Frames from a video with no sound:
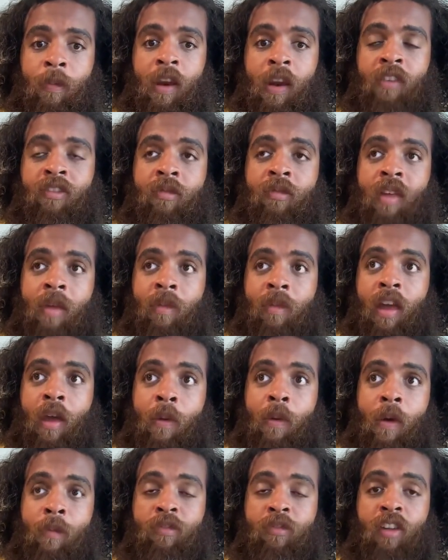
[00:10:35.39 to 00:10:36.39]
but I sometimes I
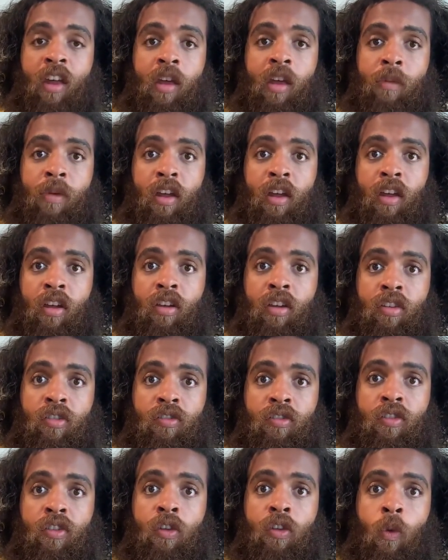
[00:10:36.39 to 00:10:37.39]
get upset
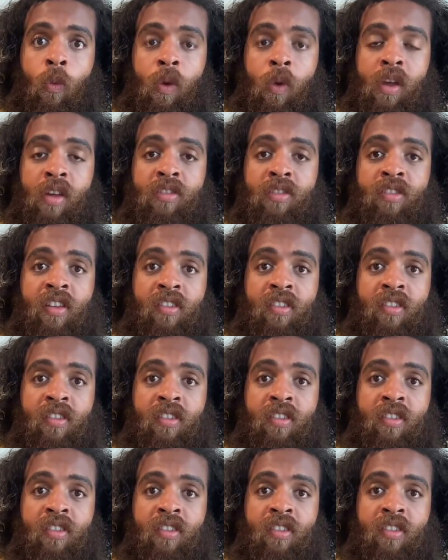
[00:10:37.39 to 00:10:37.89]
because the Wiz